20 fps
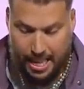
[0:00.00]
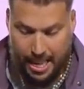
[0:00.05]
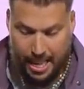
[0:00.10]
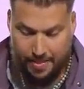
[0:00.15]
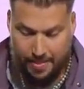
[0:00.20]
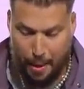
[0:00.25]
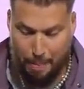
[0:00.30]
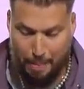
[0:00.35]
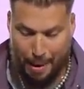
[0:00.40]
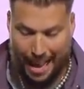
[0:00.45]

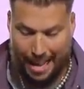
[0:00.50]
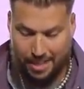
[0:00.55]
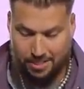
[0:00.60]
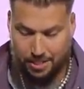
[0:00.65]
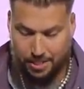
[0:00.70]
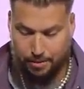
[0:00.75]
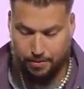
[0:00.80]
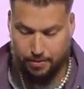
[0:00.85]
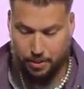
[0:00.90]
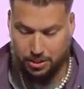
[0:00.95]
And they passed
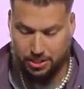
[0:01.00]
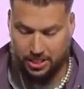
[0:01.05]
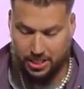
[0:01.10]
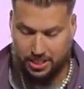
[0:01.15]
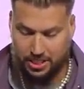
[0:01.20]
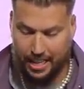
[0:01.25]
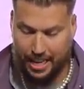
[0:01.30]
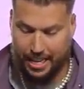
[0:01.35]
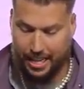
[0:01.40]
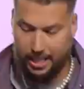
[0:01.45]
the first and
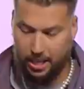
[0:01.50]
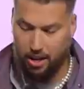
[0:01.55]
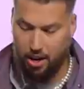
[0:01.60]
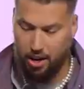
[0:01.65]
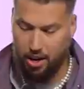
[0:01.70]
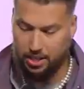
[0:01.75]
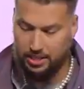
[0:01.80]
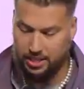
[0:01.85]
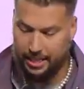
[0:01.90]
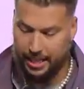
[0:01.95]
second
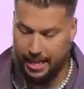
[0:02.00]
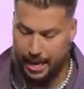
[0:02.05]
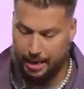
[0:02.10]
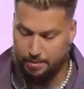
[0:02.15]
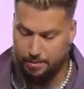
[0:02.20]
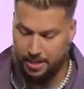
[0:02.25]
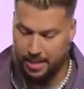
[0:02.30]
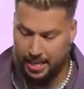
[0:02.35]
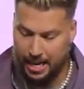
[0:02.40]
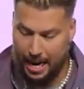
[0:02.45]
guards and came
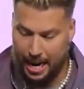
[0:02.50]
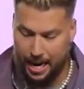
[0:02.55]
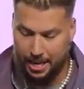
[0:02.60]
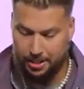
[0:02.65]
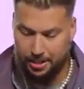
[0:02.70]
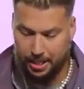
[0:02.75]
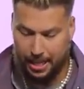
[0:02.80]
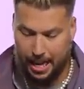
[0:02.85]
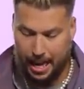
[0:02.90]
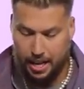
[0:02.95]
to the
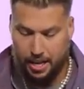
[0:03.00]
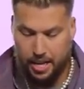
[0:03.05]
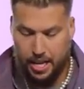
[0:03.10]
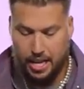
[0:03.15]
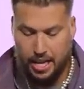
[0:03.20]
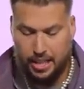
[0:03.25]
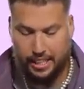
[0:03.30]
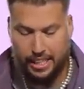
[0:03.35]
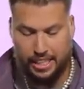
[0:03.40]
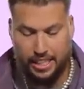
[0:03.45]
iron gate
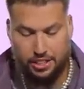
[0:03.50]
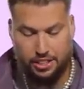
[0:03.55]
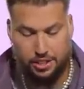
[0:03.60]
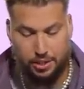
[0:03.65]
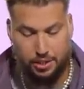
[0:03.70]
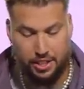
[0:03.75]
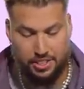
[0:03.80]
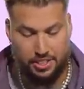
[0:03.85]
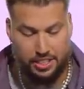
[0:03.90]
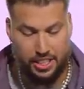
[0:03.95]
leading
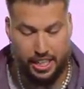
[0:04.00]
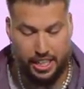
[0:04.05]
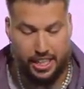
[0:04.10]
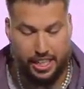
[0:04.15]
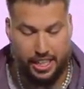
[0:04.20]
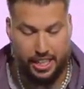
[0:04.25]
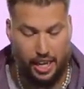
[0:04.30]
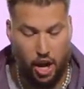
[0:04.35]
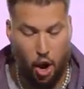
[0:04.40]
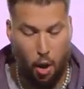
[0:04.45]
to the city,
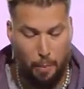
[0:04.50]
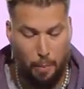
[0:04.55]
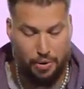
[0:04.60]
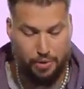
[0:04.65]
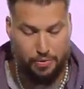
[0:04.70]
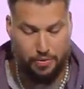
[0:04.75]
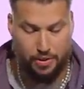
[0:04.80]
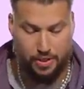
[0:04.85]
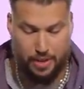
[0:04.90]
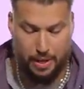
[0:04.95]
and it opened
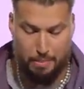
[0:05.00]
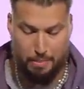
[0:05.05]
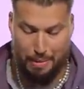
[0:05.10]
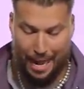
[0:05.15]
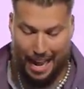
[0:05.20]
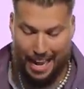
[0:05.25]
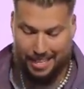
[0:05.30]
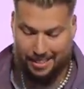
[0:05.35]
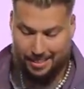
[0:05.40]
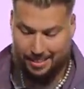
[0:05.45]
for them
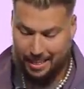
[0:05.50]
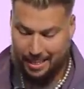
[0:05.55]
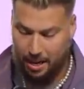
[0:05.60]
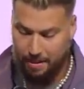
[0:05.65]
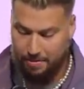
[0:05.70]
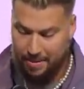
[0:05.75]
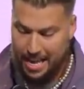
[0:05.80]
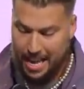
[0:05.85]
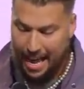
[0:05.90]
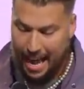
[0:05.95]
by
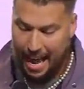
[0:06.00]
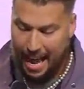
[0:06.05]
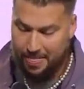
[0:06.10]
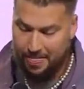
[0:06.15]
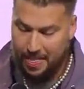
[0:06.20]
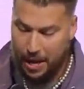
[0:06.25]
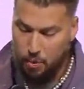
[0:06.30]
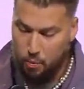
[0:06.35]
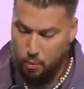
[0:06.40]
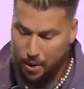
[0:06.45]
itself, and
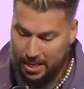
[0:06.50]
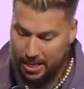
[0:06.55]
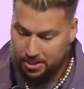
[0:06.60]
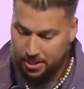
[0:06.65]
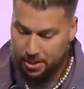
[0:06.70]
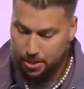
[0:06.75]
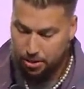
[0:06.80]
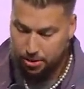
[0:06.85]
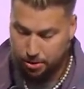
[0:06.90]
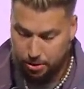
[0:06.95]
they went
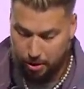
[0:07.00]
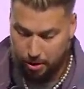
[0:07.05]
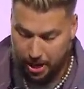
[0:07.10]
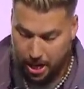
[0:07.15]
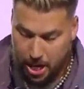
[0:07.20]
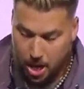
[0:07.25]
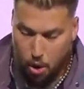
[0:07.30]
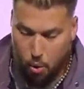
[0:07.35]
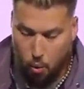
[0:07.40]
through it.